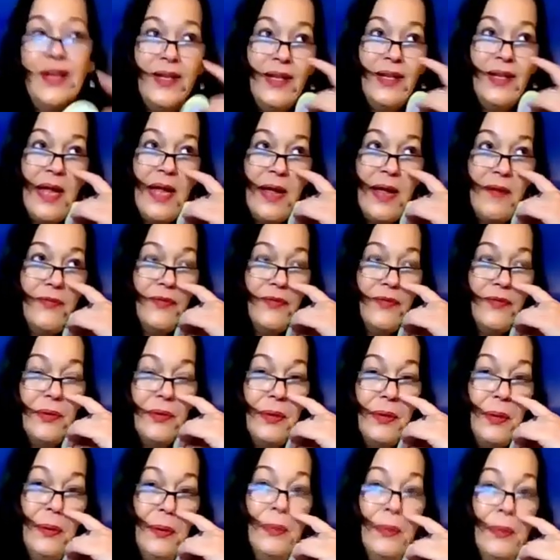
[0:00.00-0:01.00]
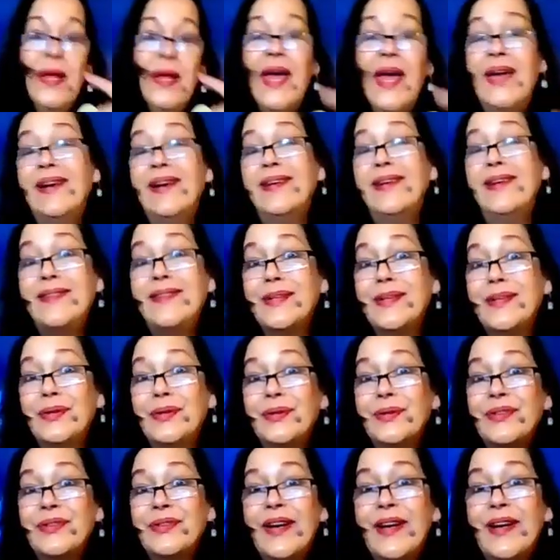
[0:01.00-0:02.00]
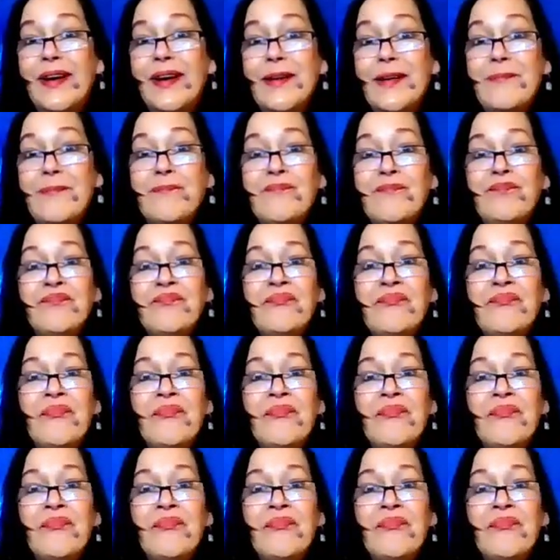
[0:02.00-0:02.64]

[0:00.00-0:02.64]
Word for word: in the afternoon and at dinner time.